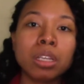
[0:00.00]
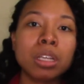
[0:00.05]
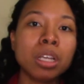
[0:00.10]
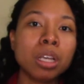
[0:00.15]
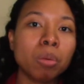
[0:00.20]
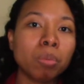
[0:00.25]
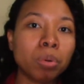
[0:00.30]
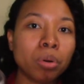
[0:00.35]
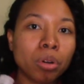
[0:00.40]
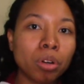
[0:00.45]

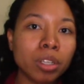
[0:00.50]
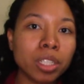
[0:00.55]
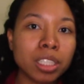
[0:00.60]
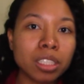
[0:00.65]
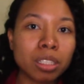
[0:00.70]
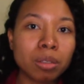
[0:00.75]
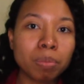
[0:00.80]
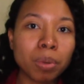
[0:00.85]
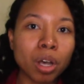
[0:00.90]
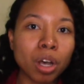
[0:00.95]
Pour it in the
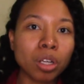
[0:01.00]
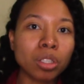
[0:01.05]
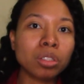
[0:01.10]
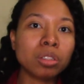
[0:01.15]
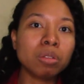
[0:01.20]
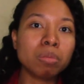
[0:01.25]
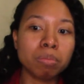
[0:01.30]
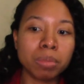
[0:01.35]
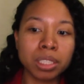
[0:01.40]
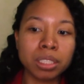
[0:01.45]
bottle,
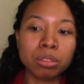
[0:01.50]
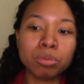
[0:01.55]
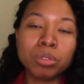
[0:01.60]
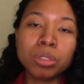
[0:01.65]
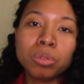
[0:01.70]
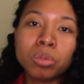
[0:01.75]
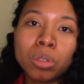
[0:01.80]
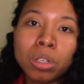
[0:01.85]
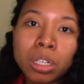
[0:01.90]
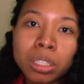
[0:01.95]
mix it with
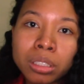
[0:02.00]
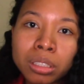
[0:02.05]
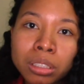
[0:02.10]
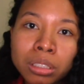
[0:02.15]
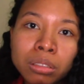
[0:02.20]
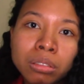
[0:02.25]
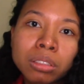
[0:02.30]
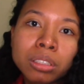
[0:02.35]
water.